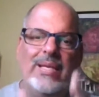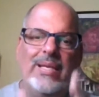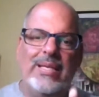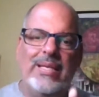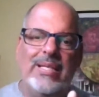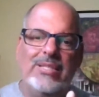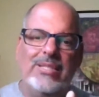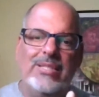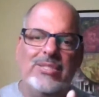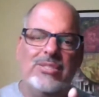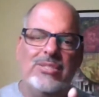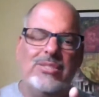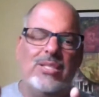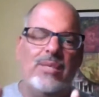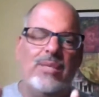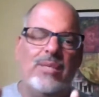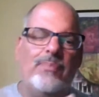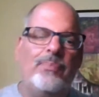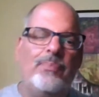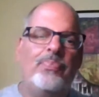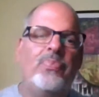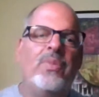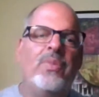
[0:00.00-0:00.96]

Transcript: Get you some.